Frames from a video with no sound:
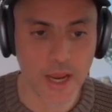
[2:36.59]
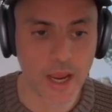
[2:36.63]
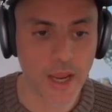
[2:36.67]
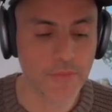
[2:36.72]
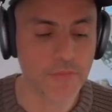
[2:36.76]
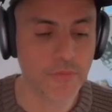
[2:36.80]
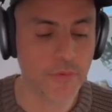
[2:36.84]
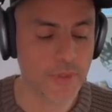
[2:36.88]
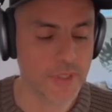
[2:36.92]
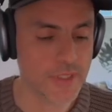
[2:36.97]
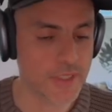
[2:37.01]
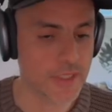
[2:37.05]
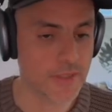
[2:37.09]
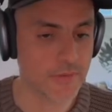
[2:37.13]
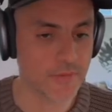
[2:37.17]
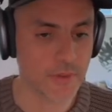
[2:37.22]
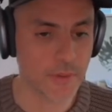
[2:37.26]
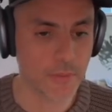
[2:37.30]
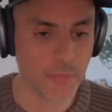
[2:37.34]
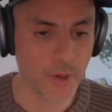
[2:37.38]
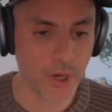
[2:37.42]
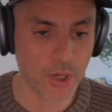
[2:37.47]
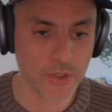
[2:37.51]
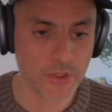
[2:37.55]
I've
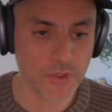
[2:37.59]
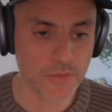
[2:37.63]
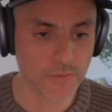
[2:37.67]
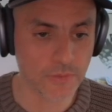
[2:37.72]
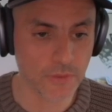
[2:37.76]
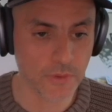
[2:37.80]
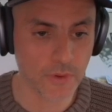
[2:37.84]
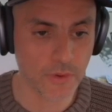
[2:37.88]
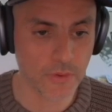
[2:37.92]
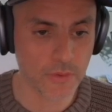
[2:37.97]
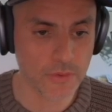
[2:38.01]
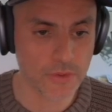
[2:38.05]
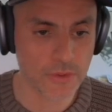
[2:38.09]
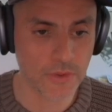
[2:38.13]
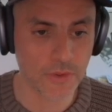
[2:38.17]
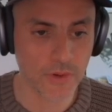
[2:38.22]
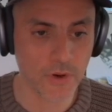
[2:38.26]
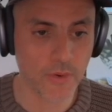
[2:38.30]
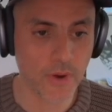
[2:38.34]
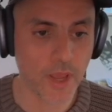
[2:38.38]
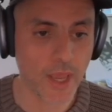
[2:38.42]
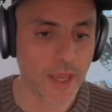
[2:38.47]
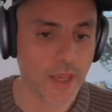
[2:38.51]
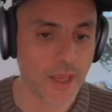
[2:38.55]
received a bunch of those.
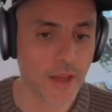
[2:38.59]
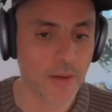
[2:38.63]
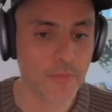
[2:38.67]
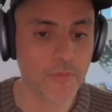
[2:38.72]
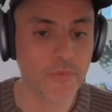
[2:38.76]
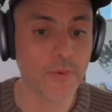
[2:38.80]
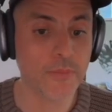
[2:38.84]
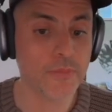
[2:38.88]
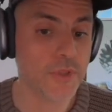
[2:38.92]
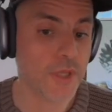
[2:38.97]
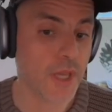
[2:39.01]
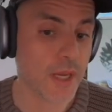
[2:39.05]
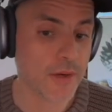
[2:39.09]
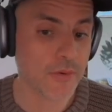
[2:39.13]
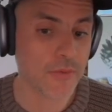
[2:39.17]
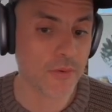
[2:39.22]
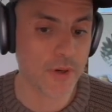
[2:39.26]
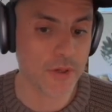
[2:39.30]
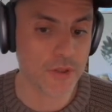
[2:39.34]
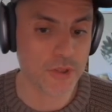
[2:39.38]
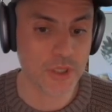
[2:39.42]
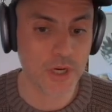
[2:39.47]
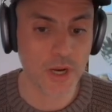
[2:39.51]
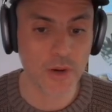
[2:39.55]
Hey, I'm from TechCrunch.